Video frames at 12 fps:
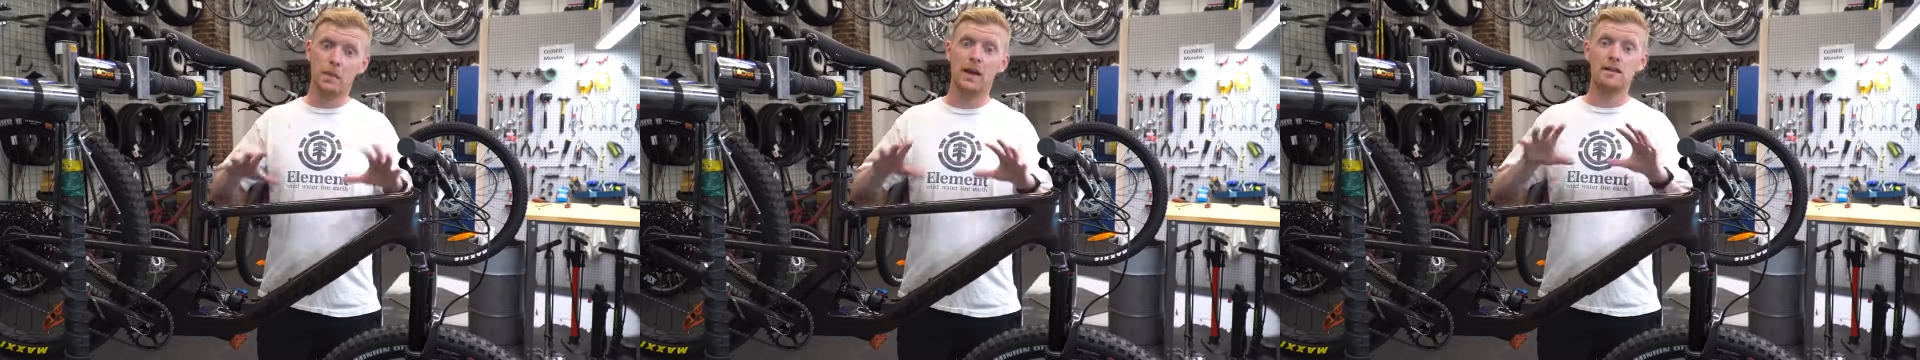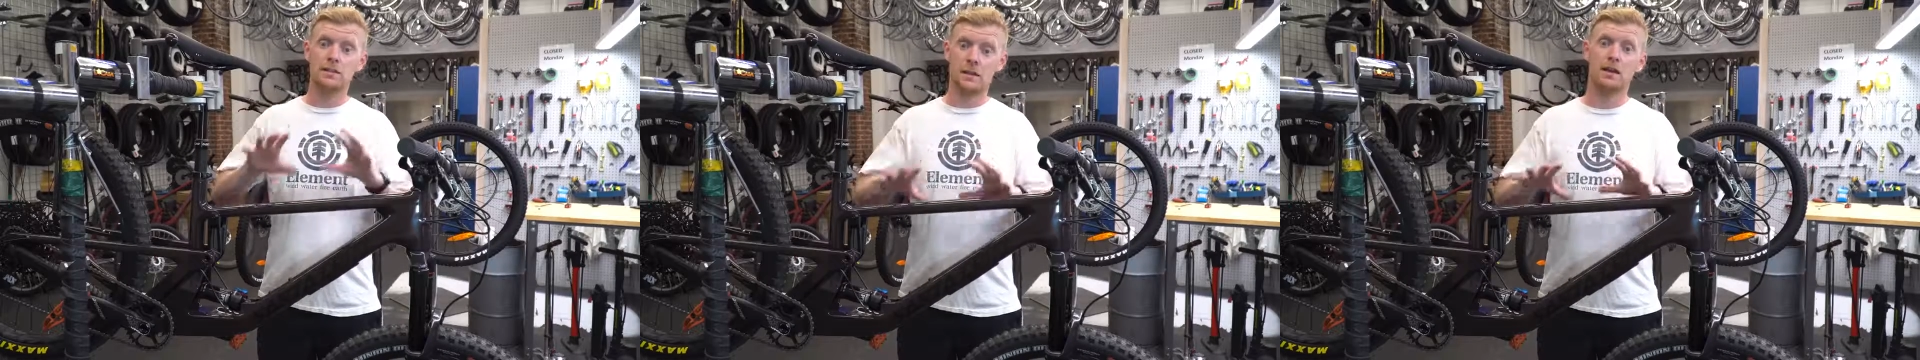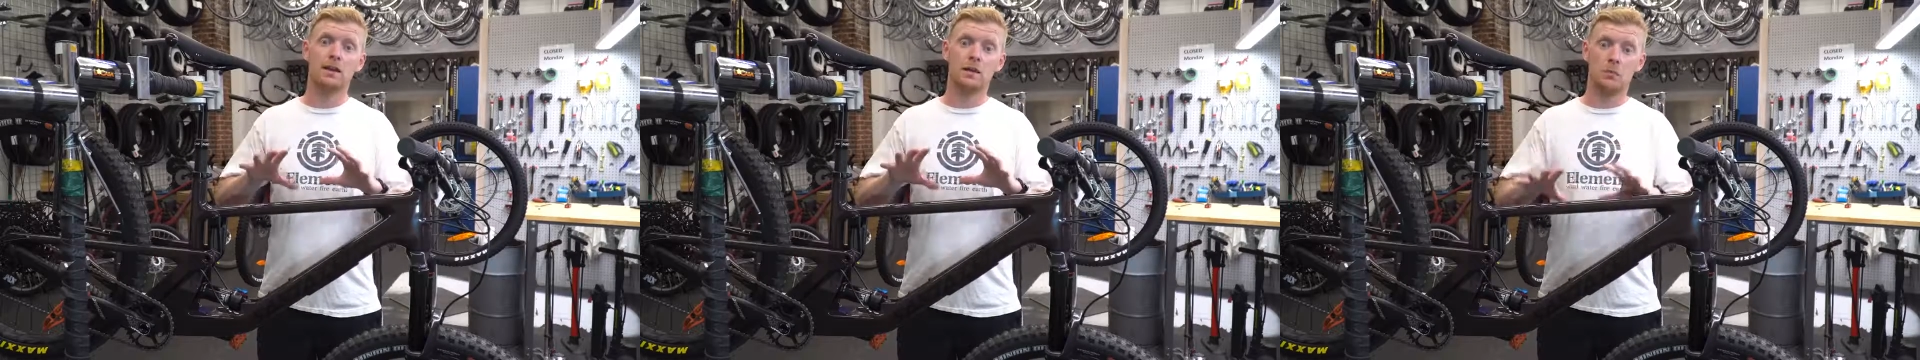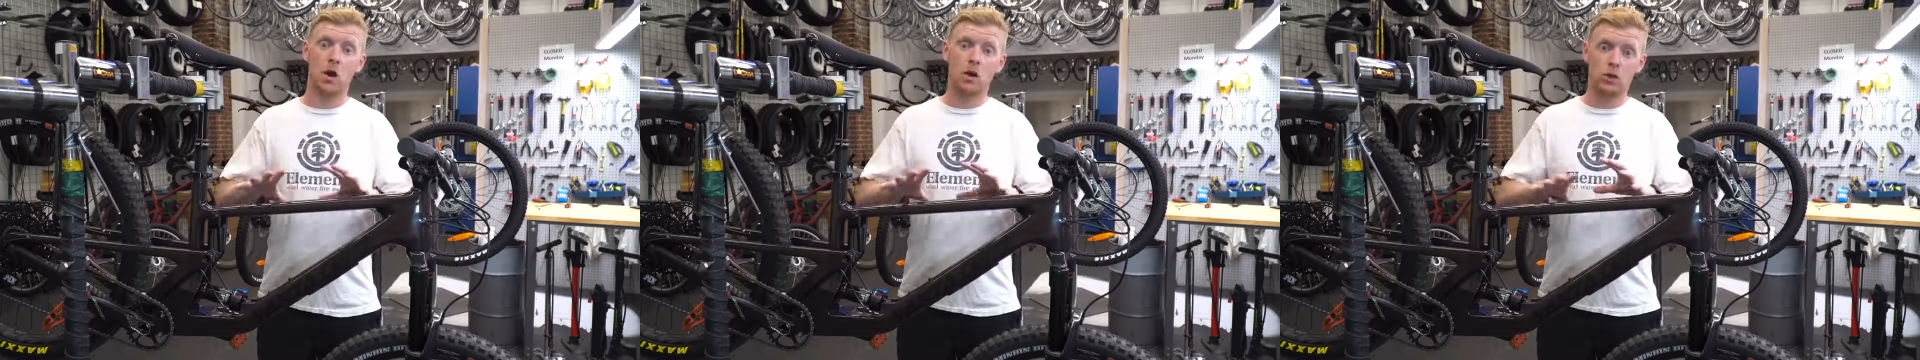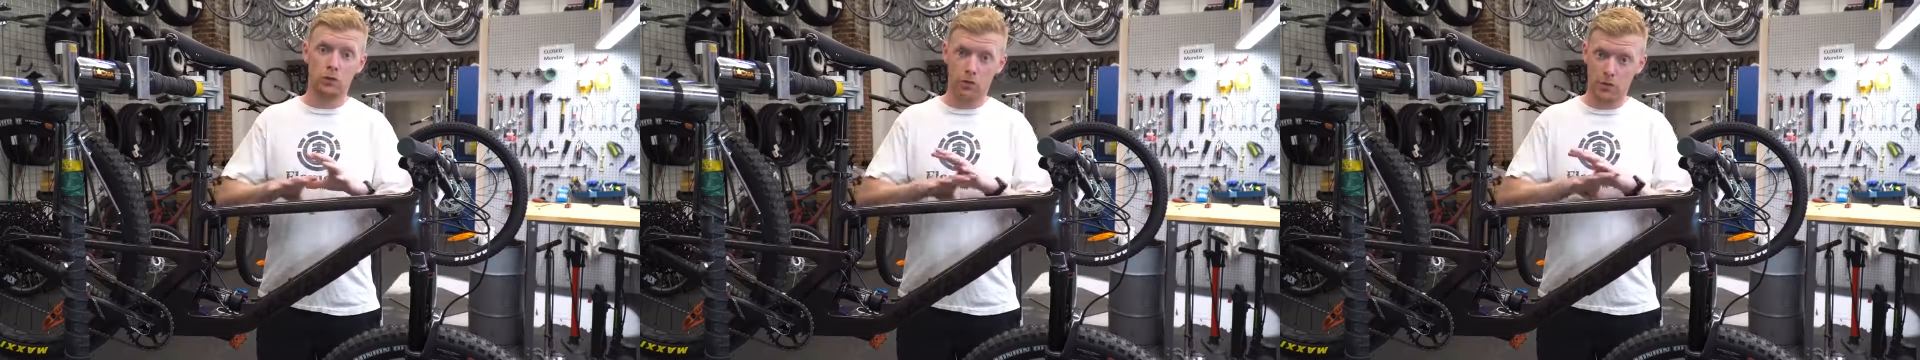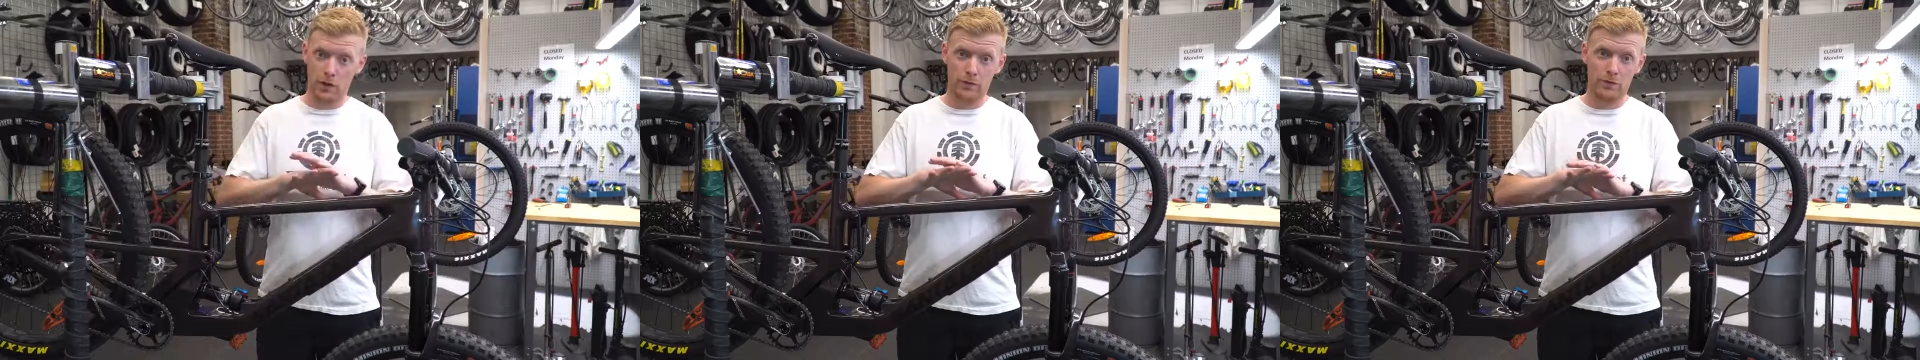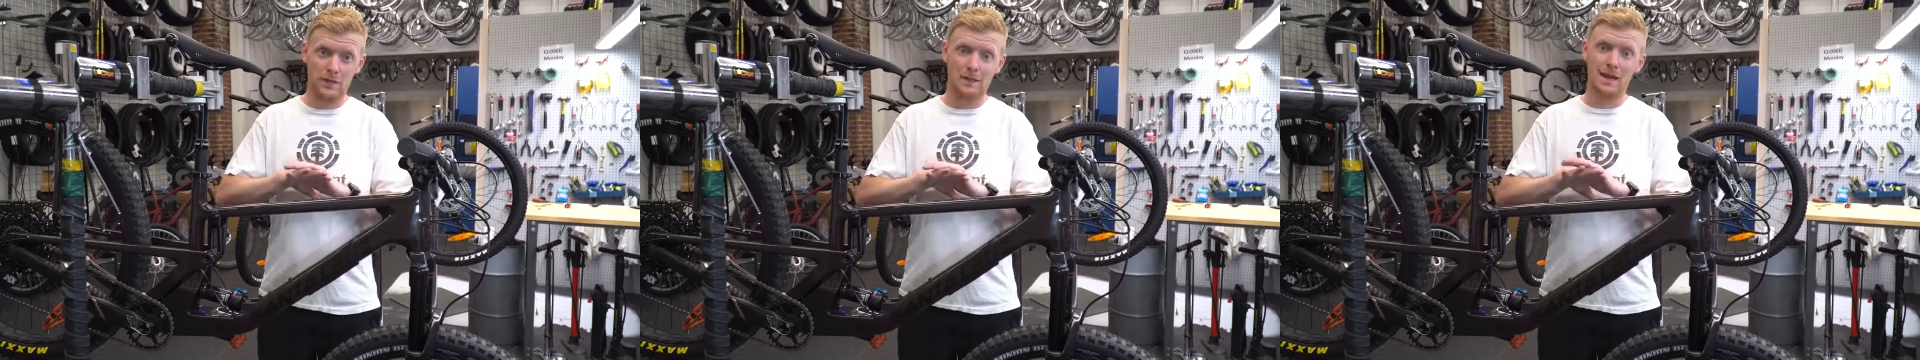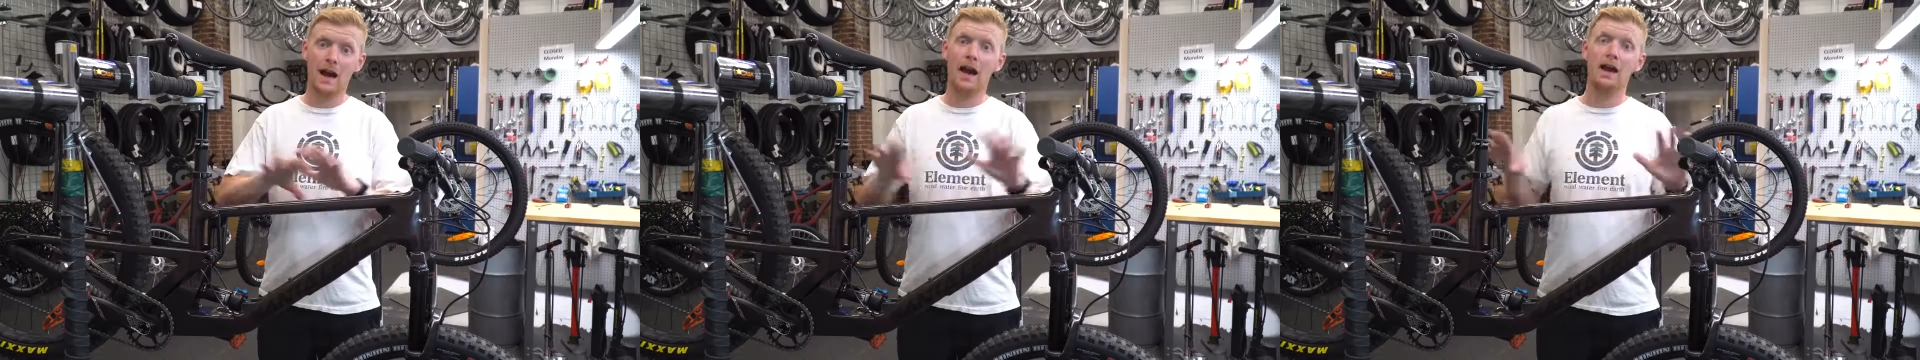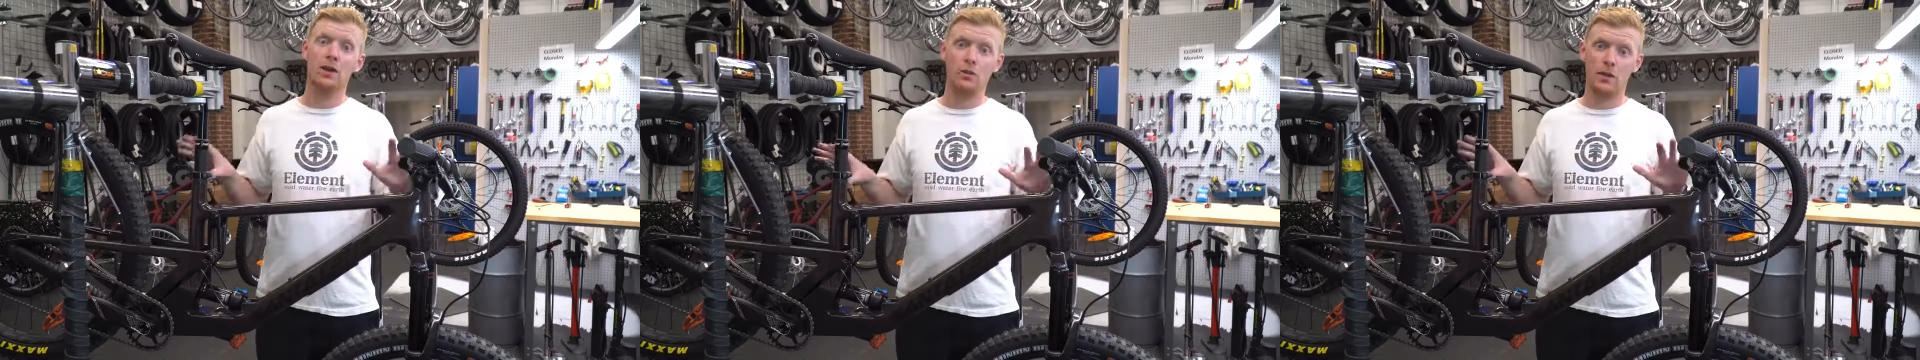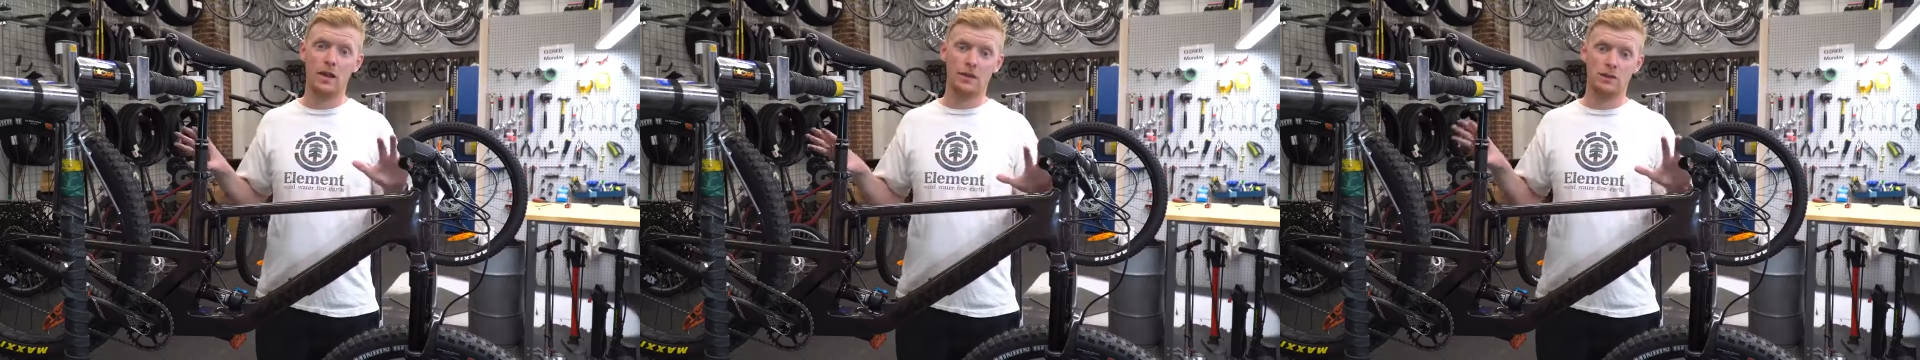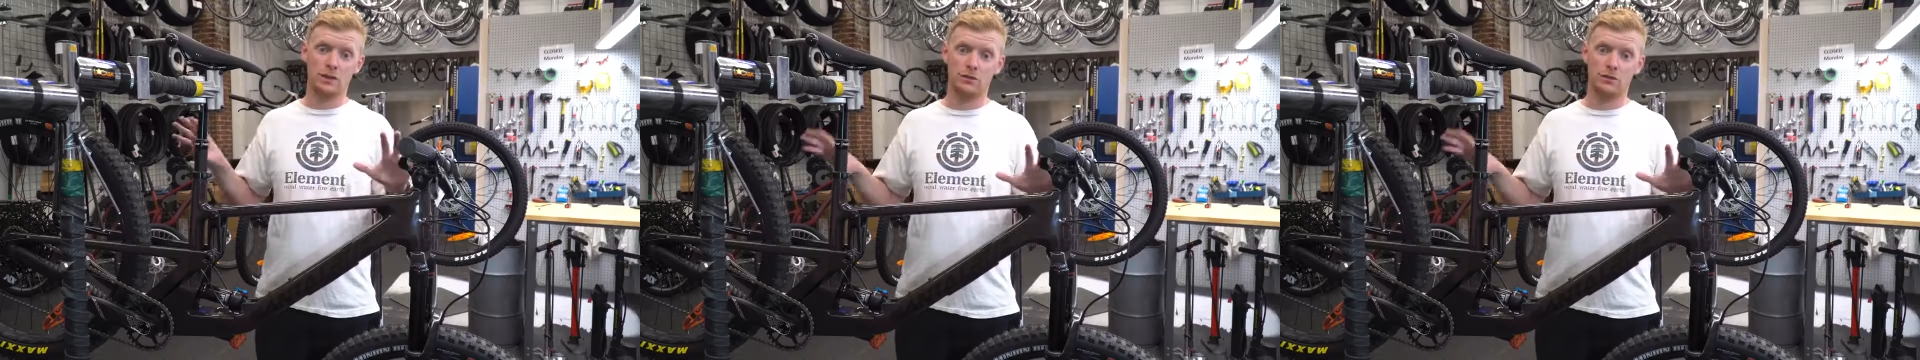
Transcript: best-selling model throughout their entire range.